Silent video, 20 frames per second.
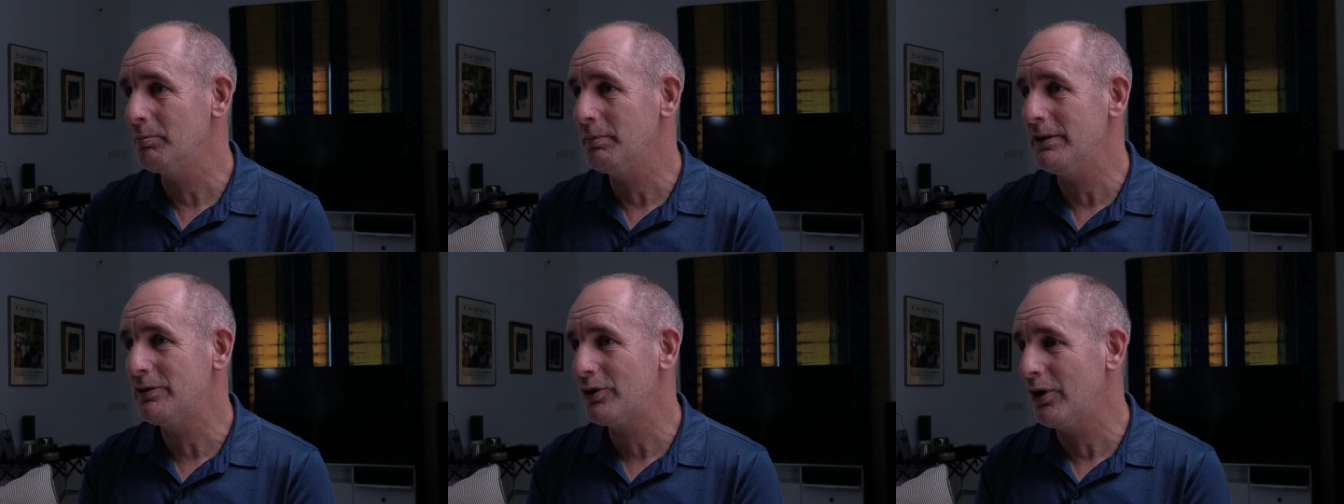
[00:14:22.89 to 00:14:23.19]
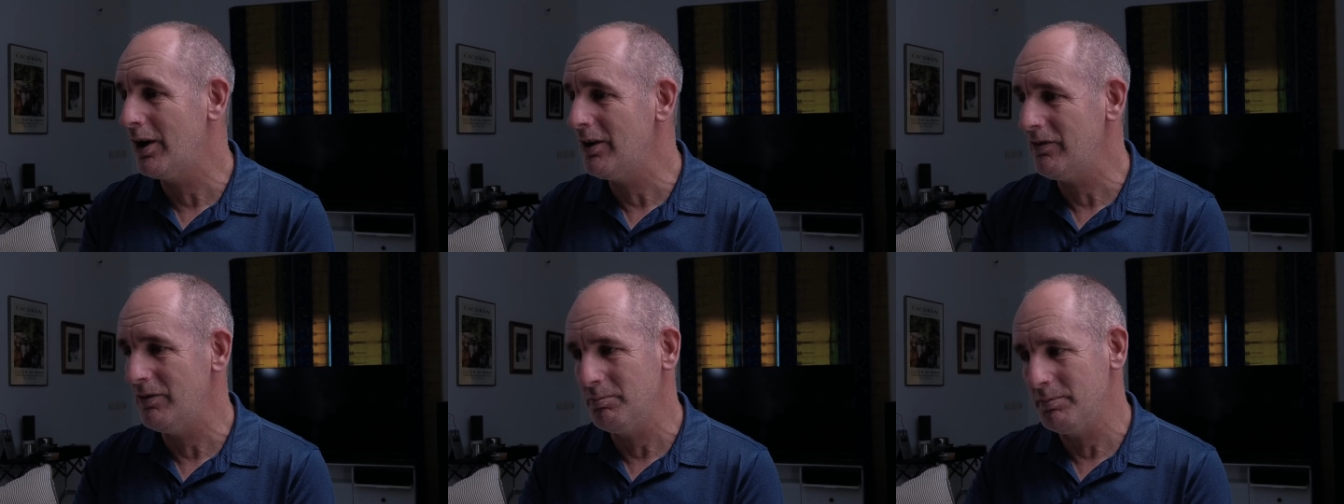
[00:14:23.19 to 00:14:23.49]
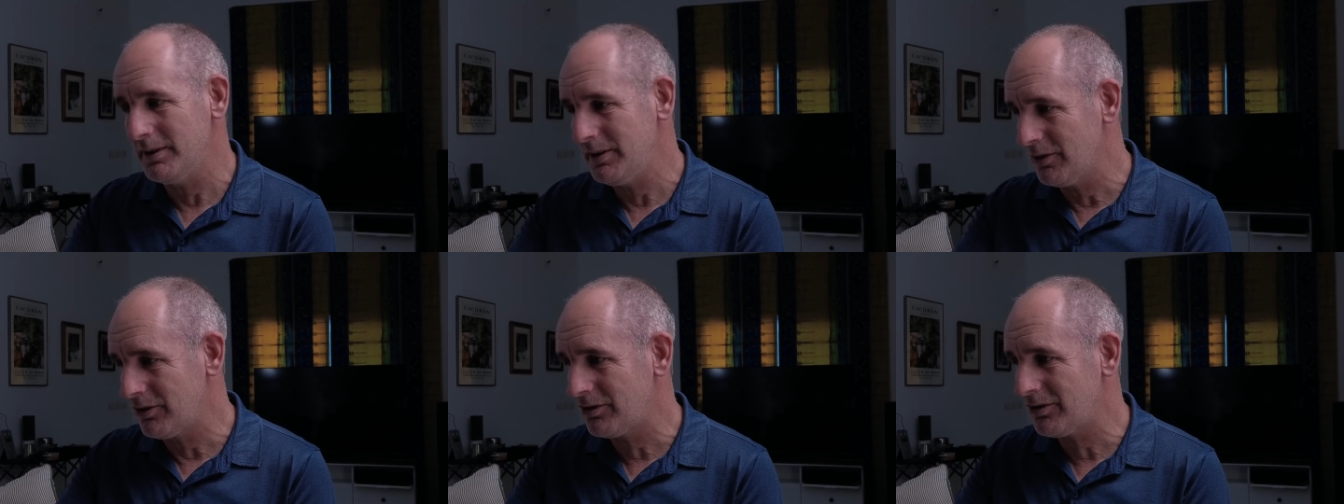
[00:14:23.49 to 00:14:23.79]
I think at the
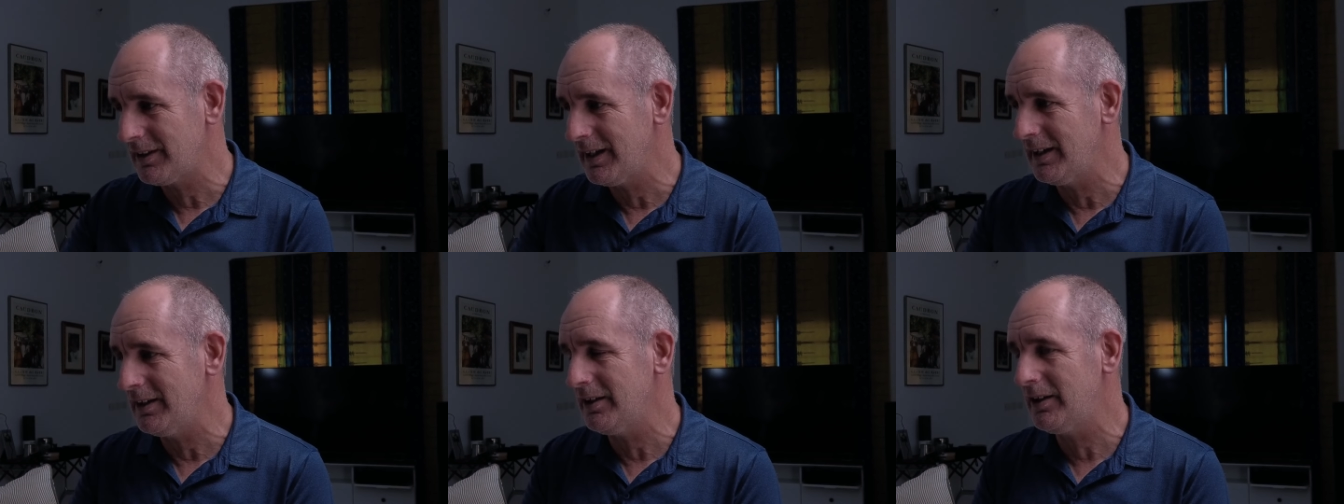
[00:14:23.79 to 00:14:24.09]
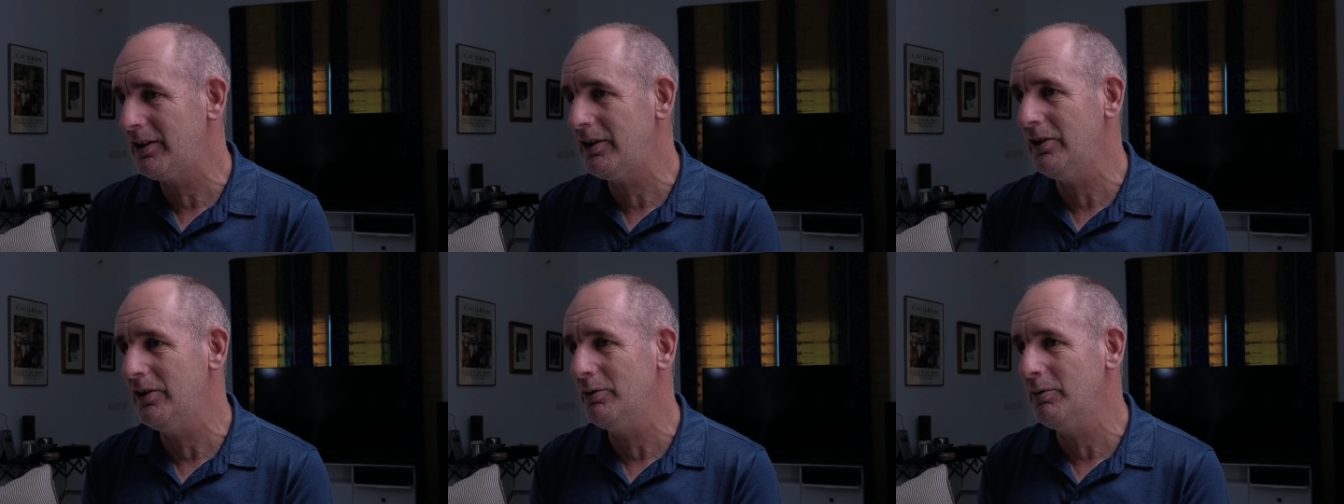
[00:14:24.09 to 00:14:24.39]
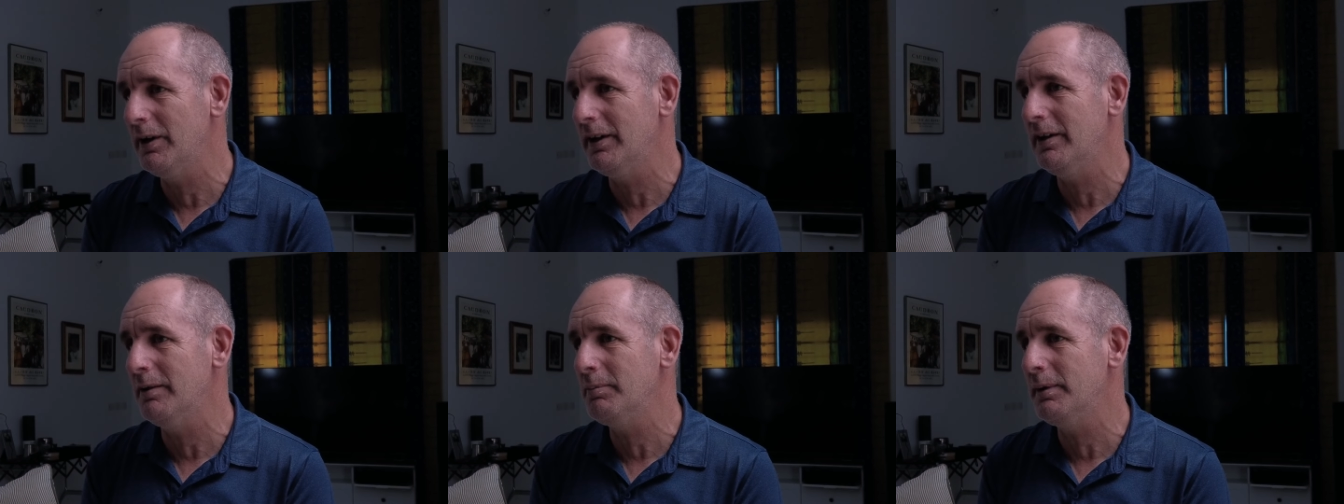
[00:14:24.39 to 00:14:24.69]
time you were
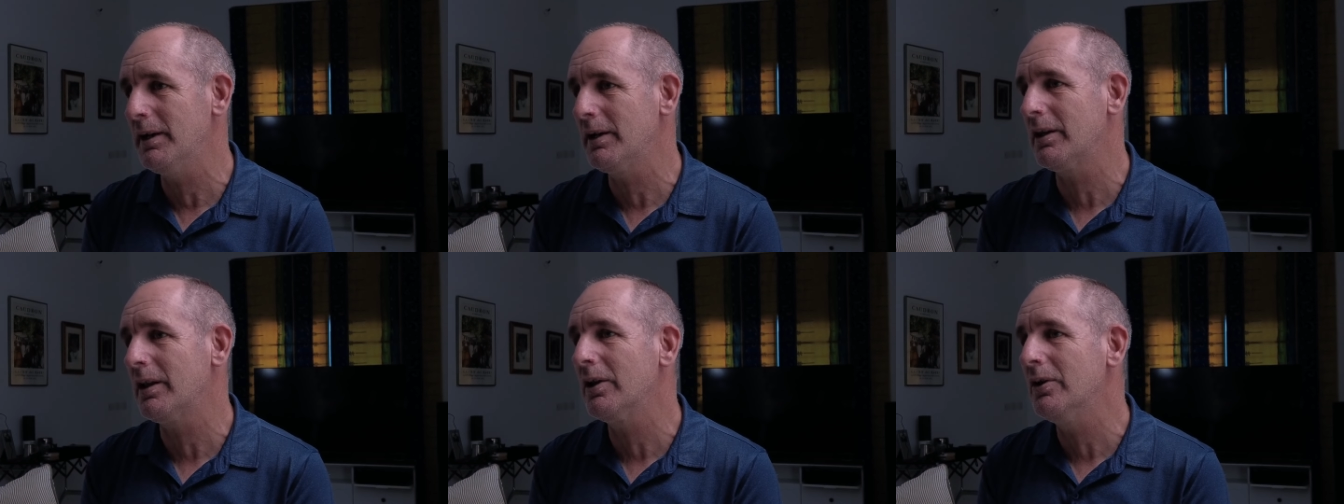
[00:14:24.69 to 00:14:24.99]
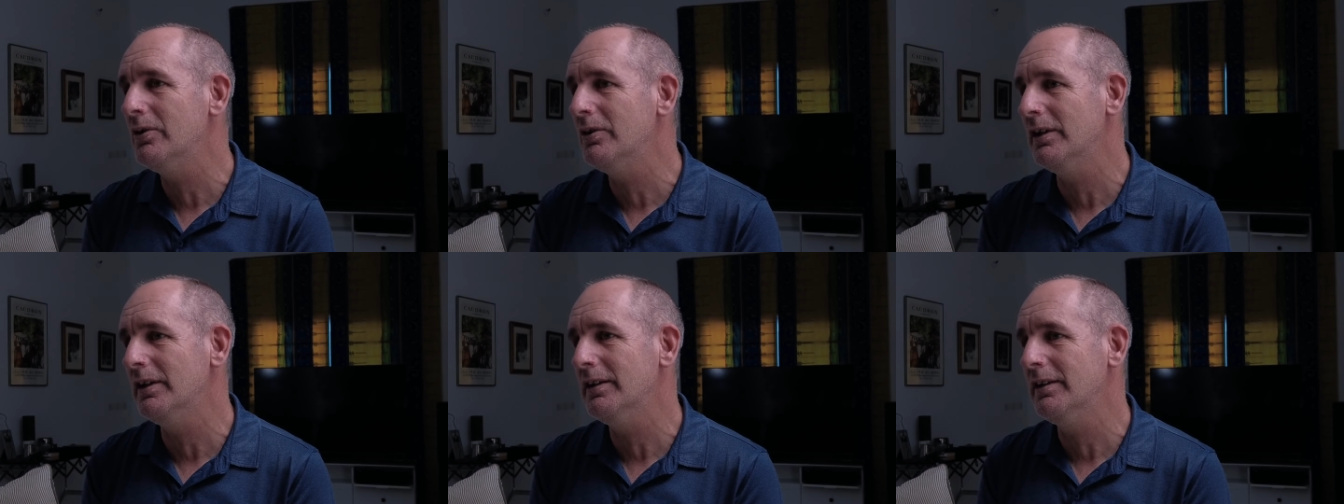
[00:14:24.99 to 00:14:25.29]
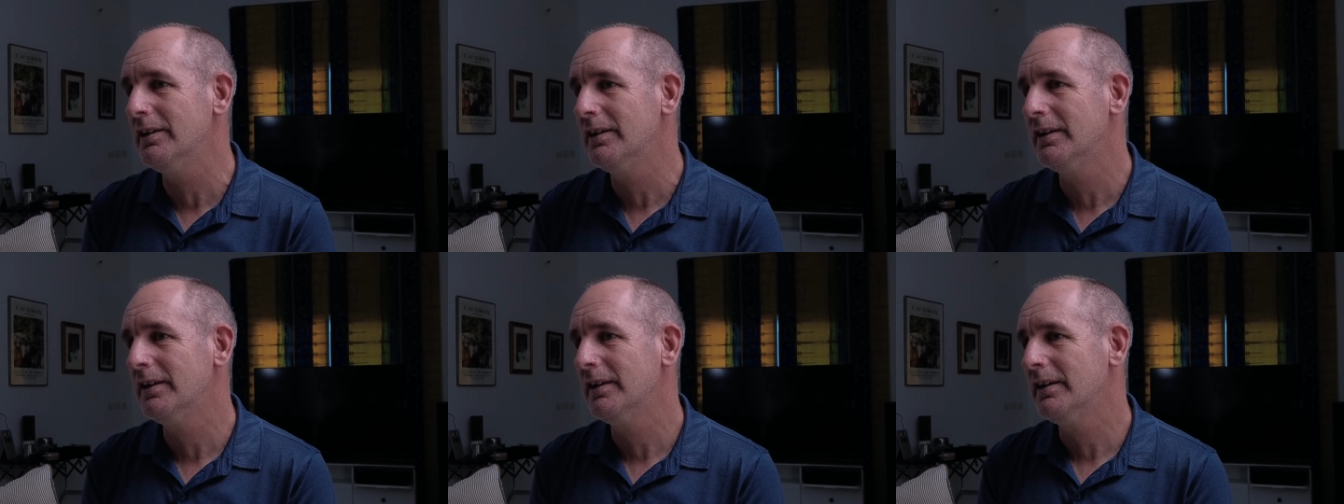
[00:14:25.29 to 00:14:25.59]
working as a trucker, as an
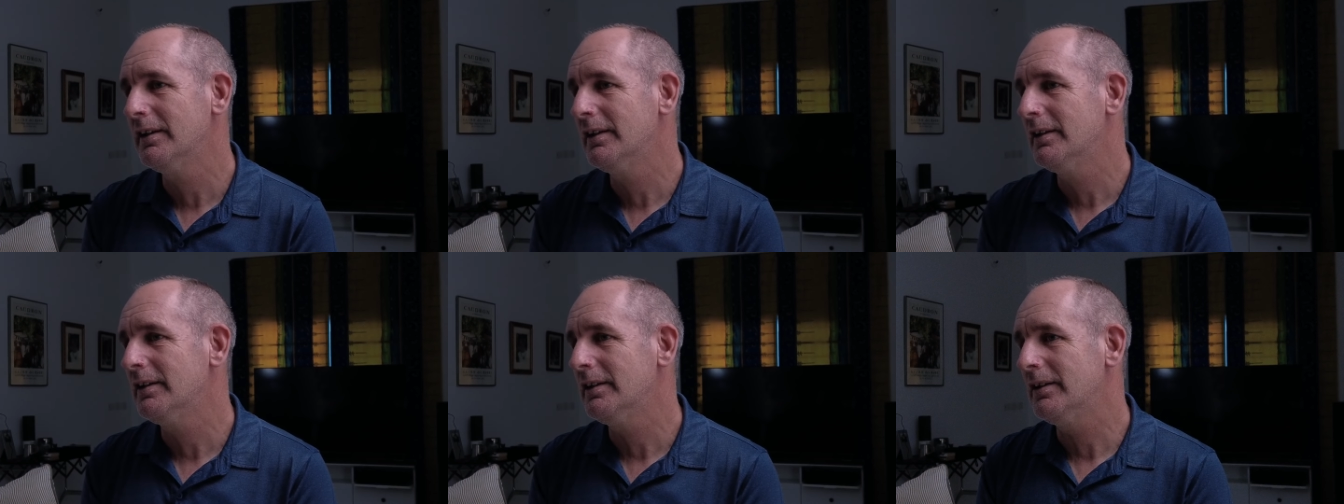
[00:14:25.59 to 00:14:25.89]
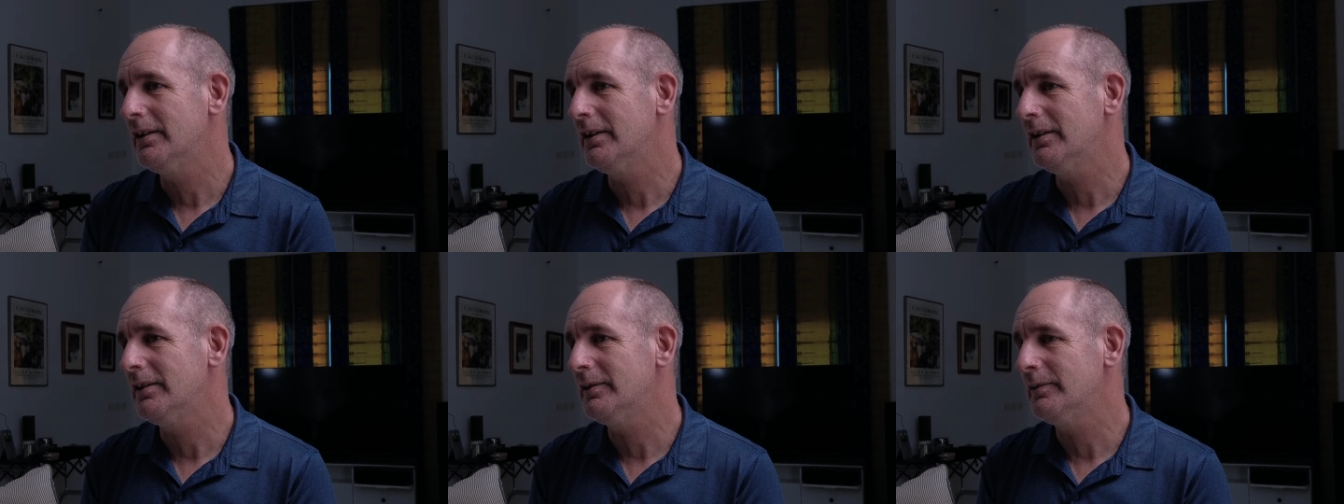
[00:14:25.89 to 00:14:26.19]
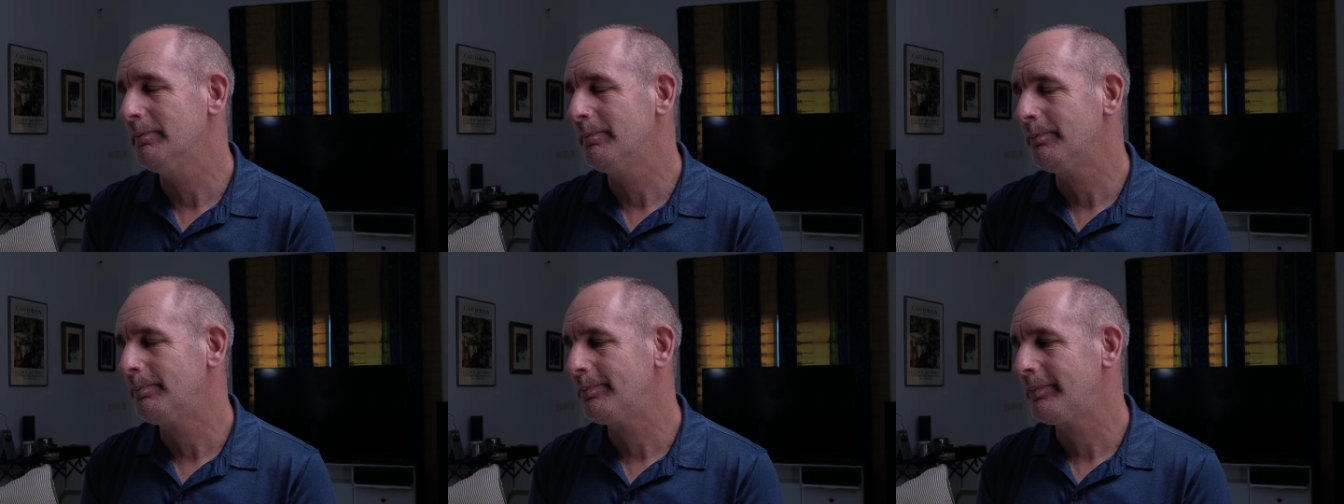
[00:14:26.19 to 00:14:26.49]
HGV
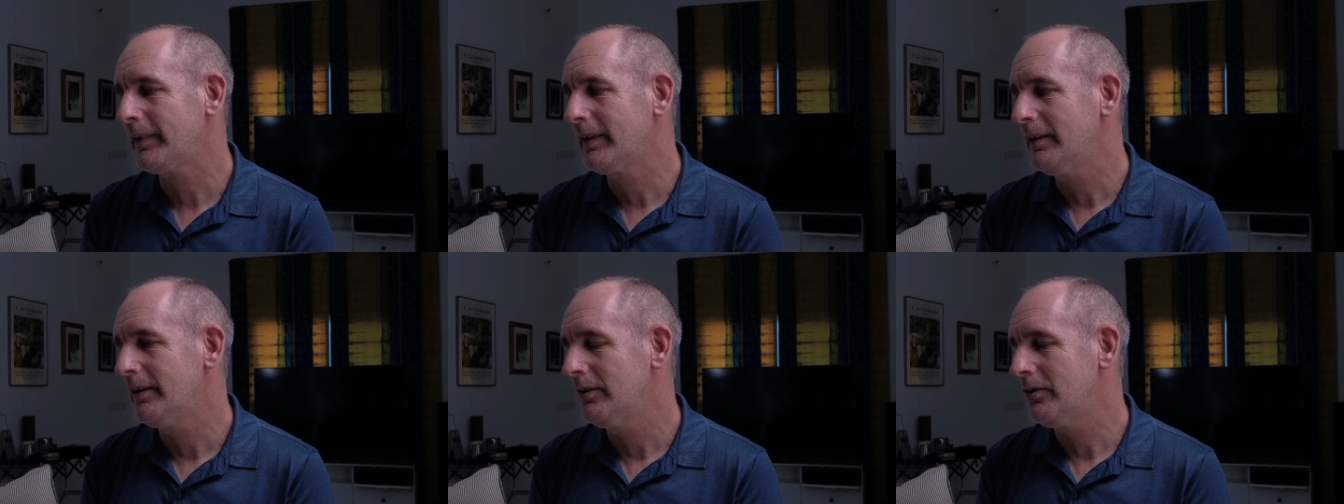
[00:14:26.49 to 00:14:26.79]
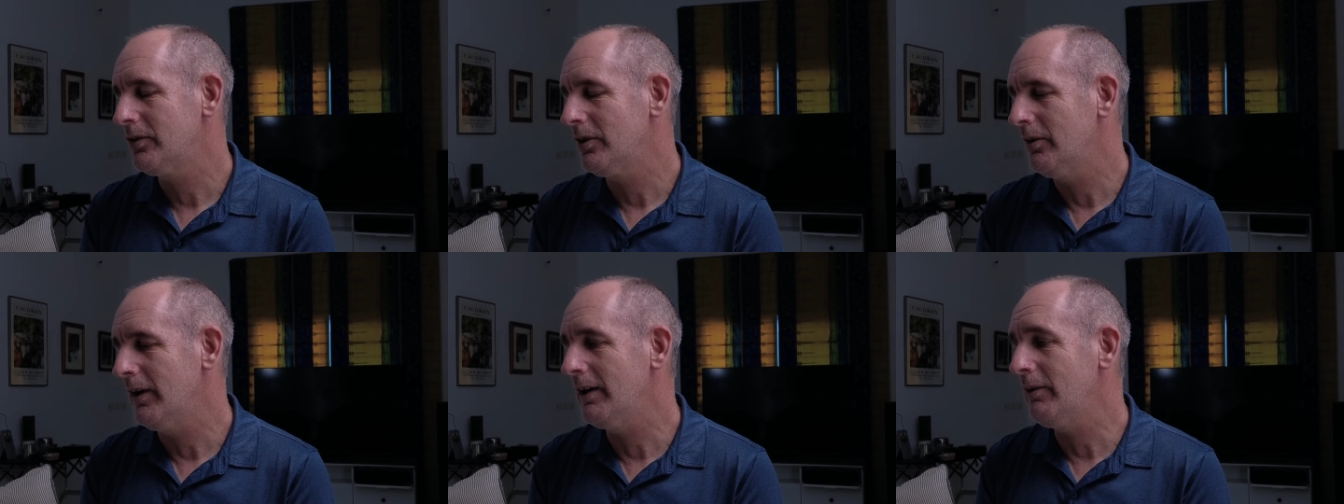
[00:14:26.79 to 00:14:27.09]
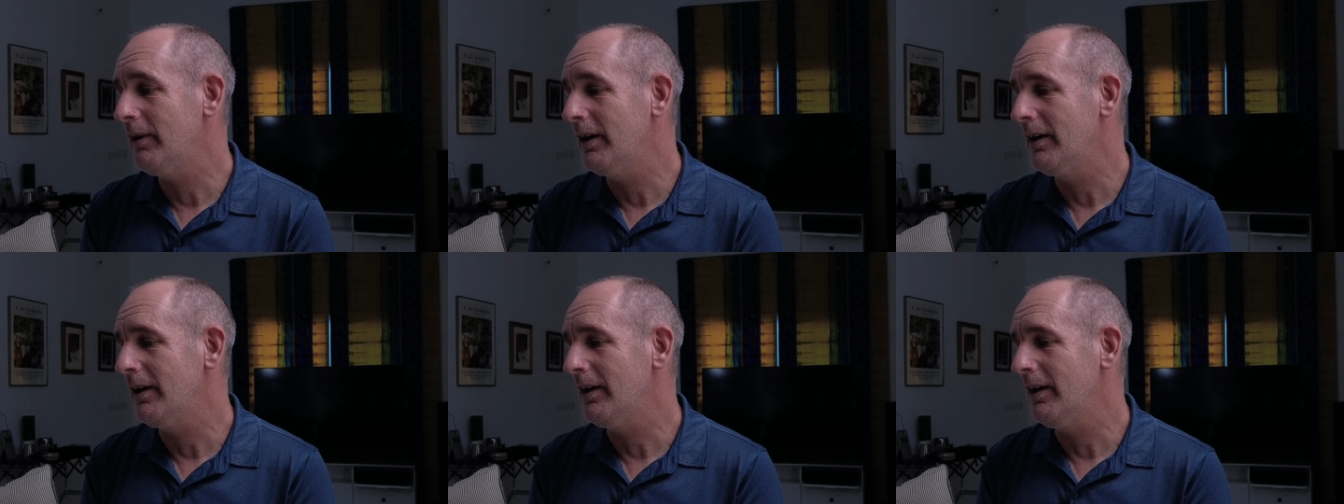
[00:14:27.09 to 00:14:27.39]
driver, and
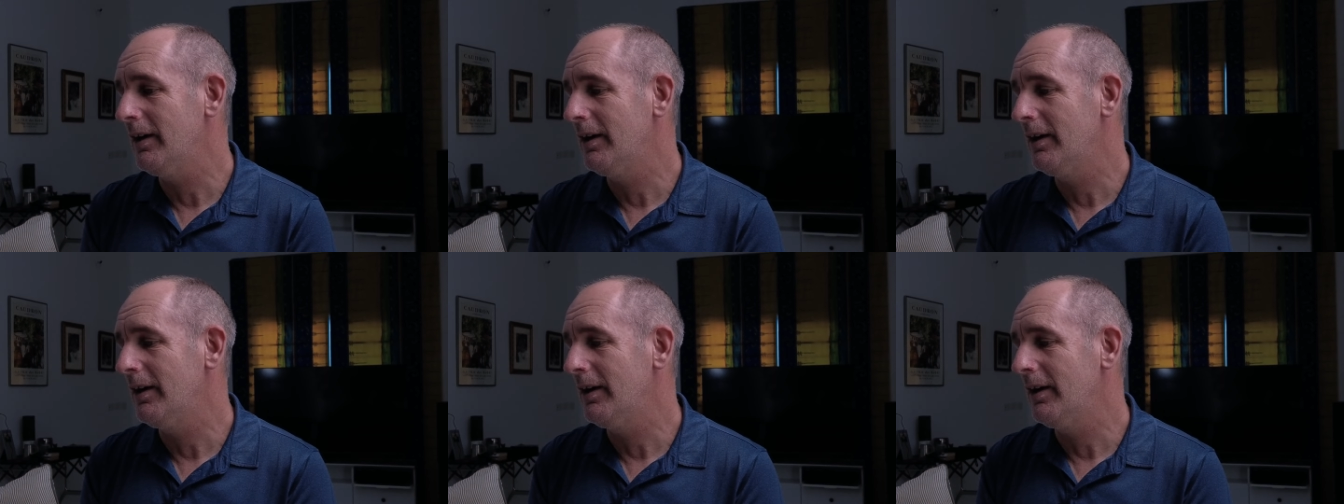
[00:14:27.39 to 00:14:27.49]
there yeah.